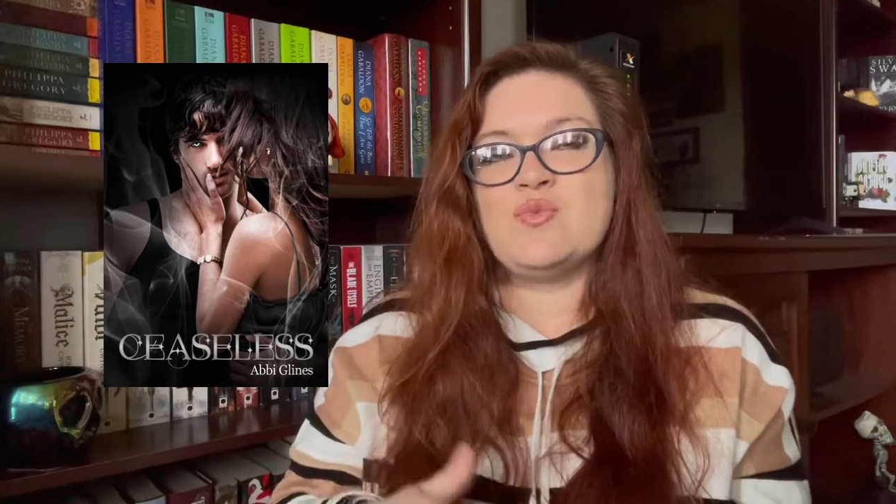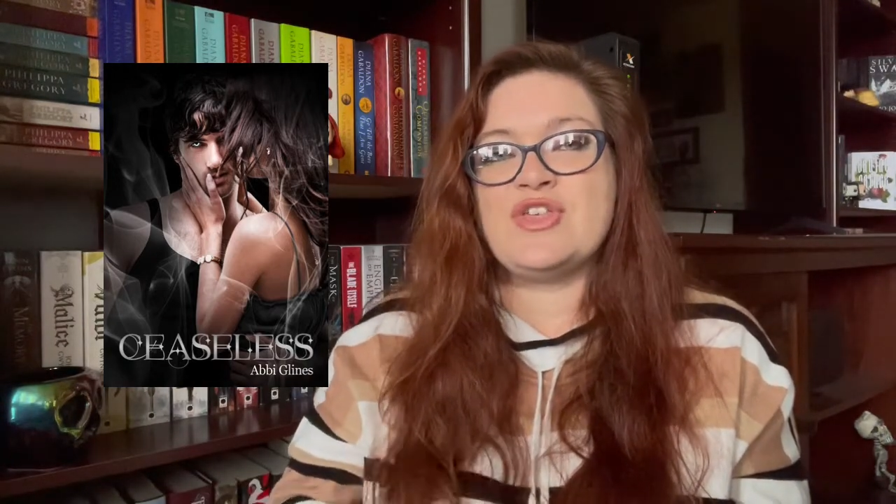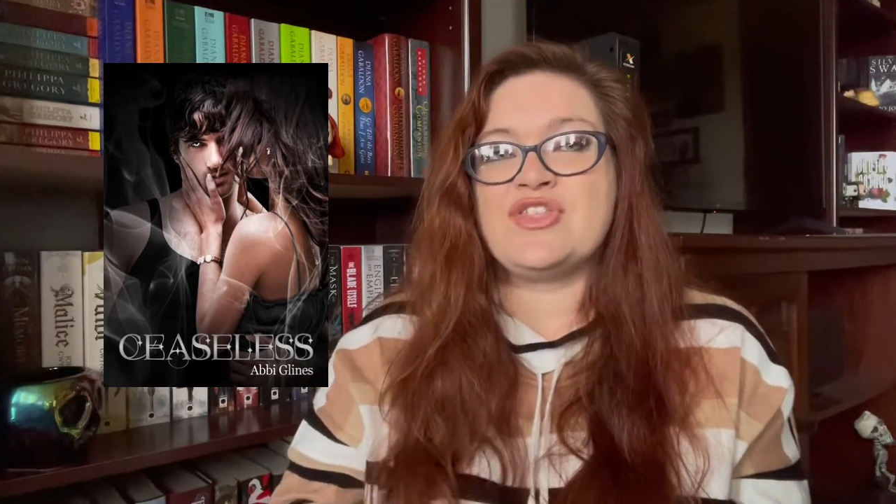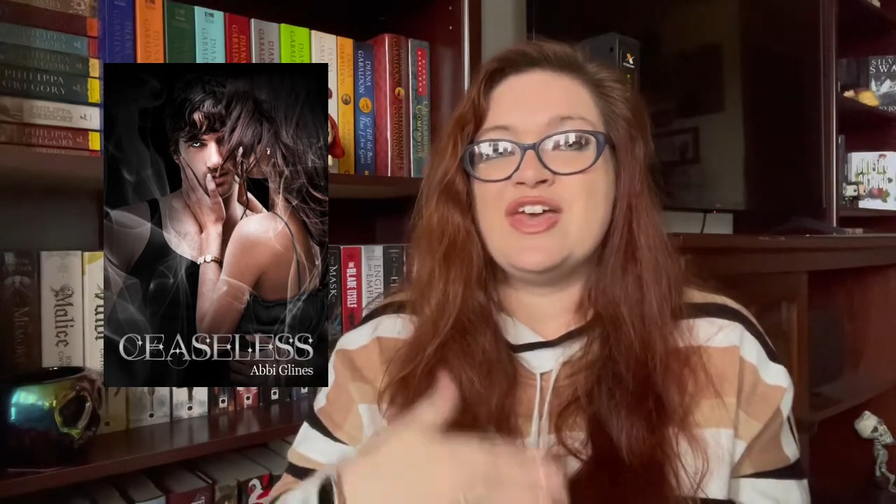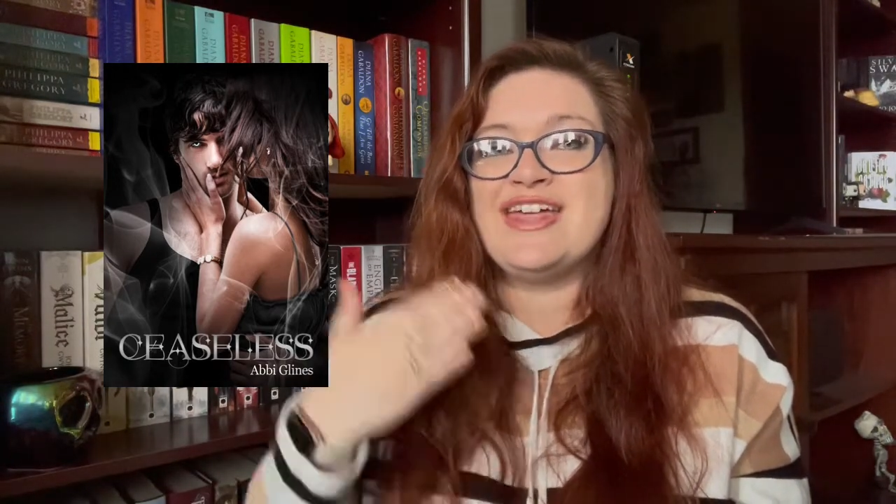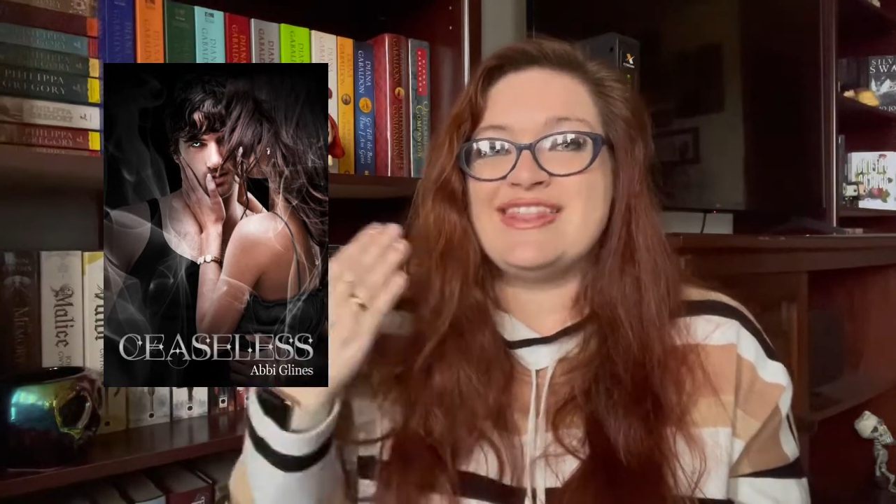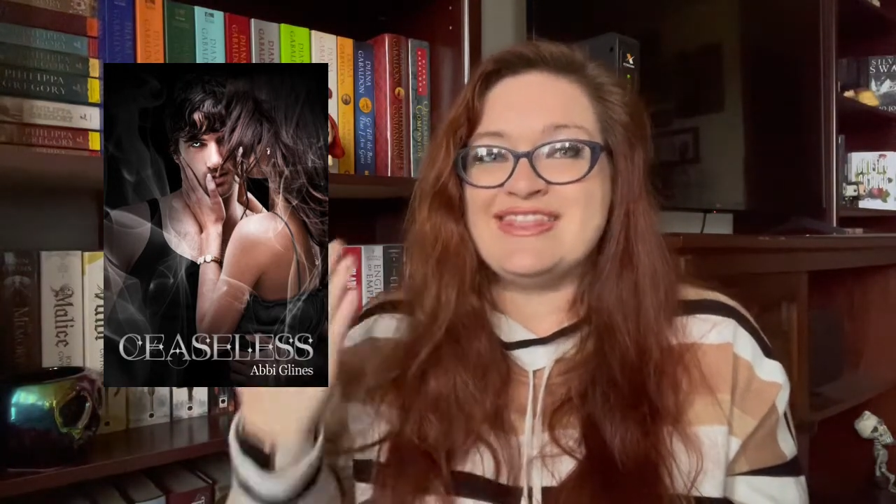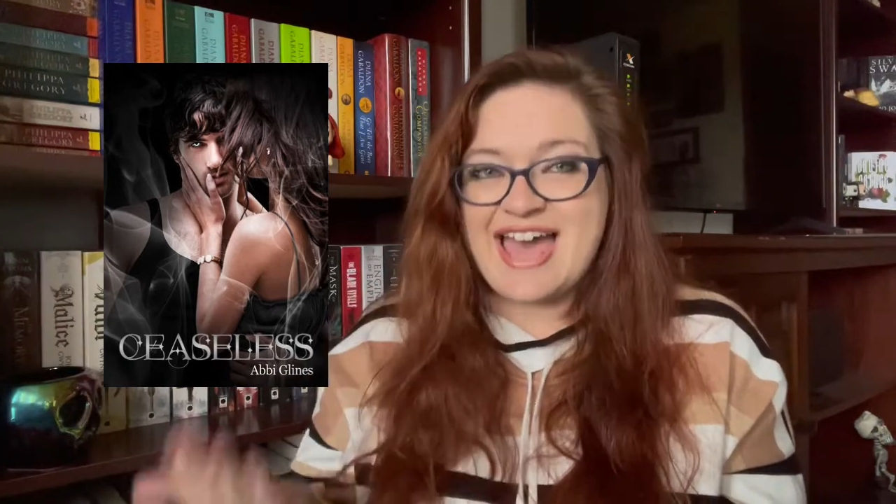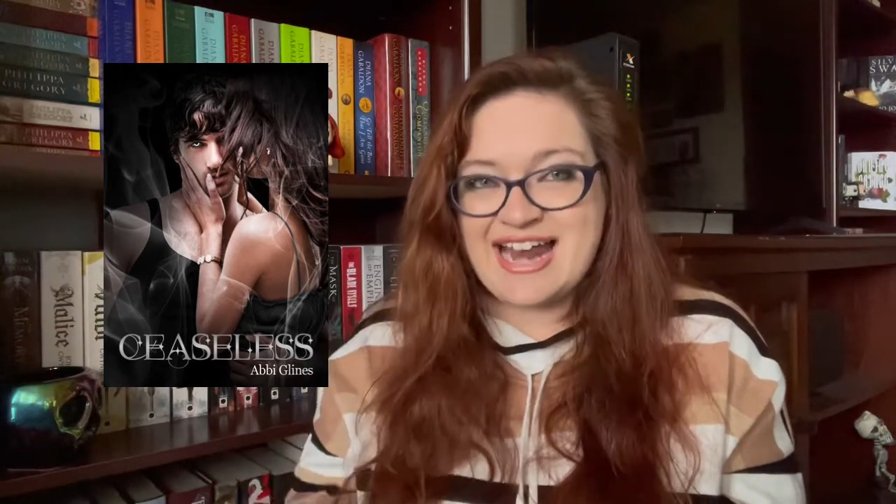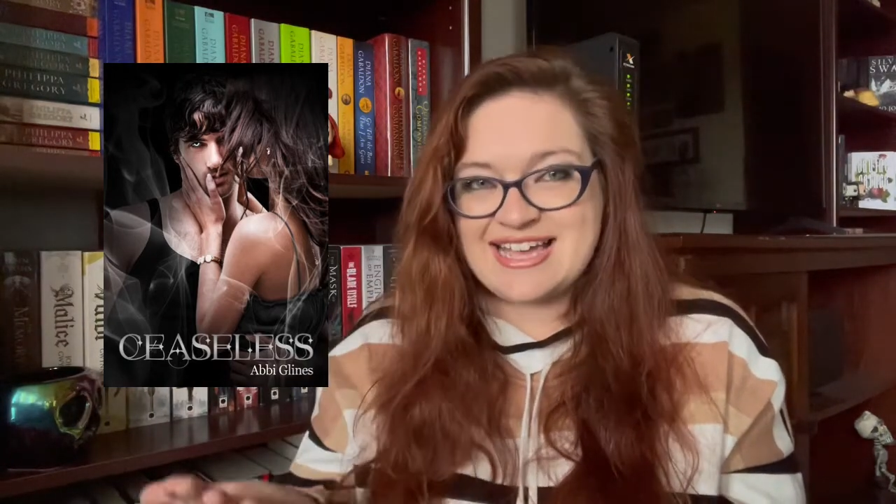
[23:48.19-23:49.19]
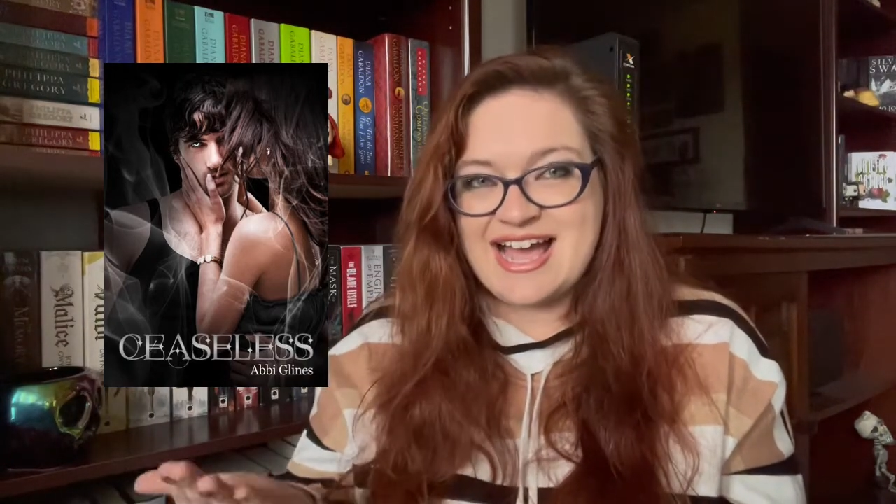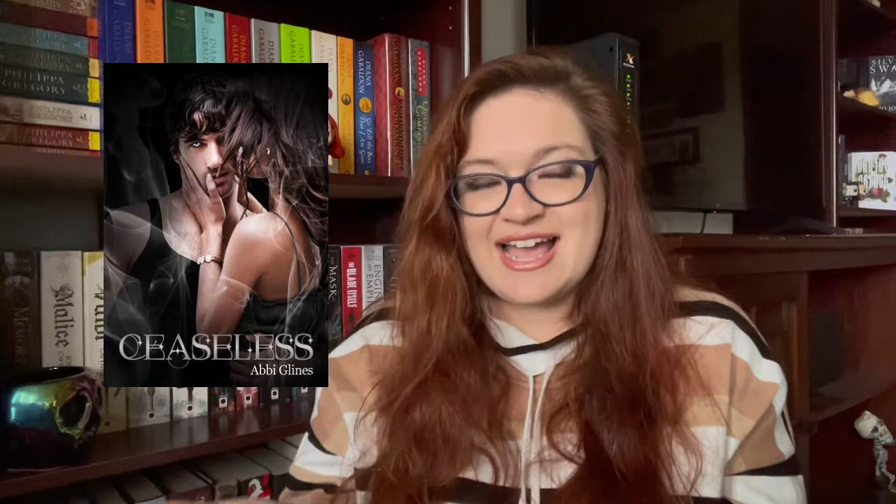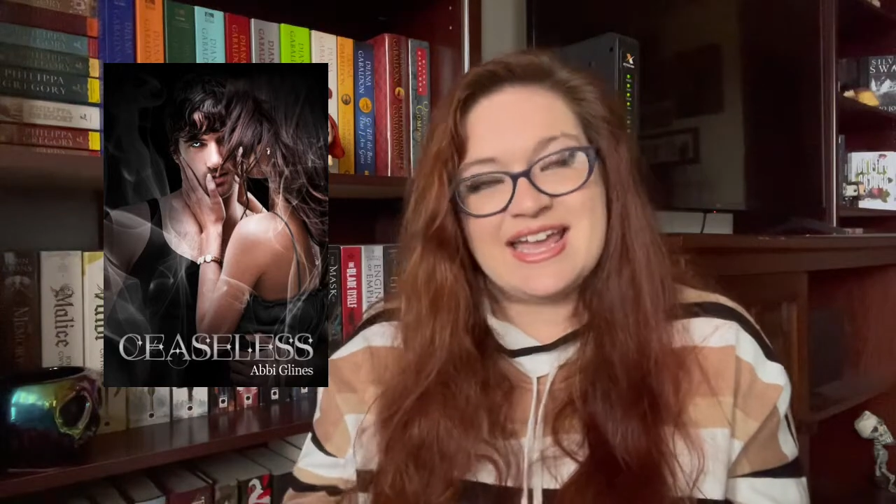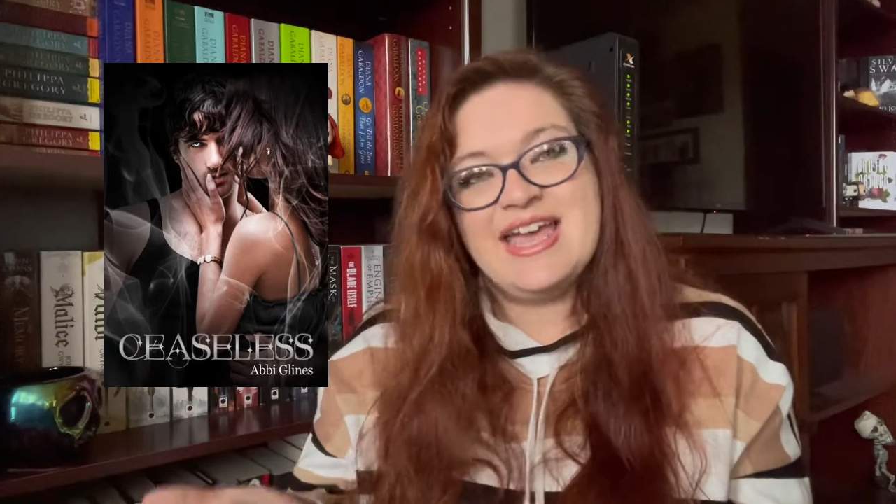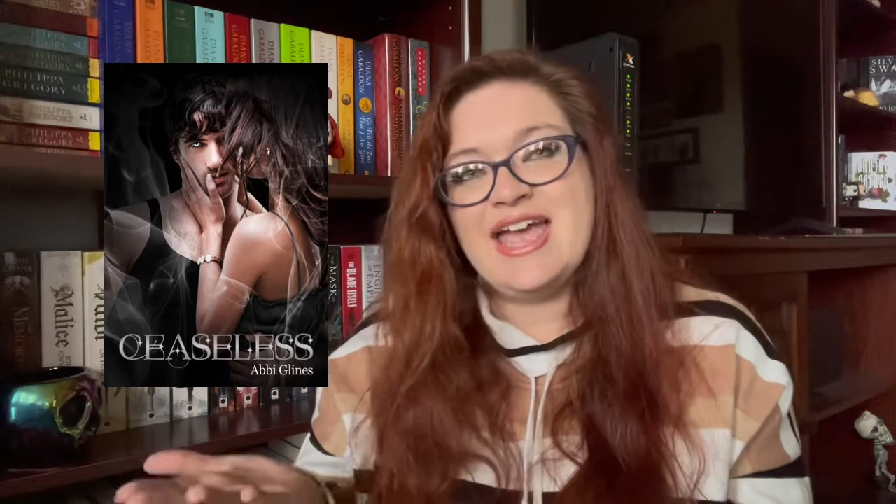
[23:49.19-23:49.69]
with that guy,